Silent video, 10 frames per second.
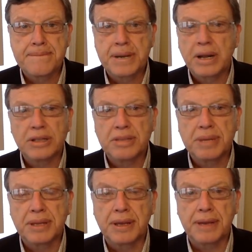But
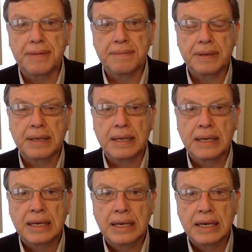ultimately,
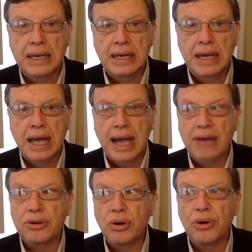I
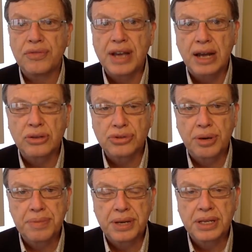don't know of Donald
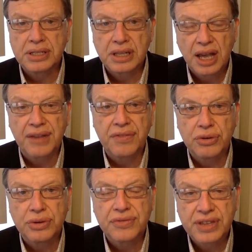Trump in his life
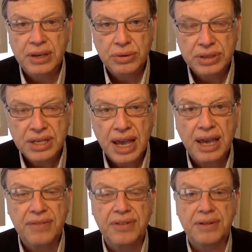who has
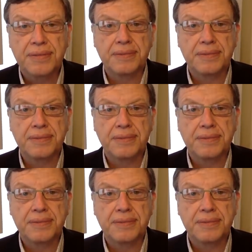caved.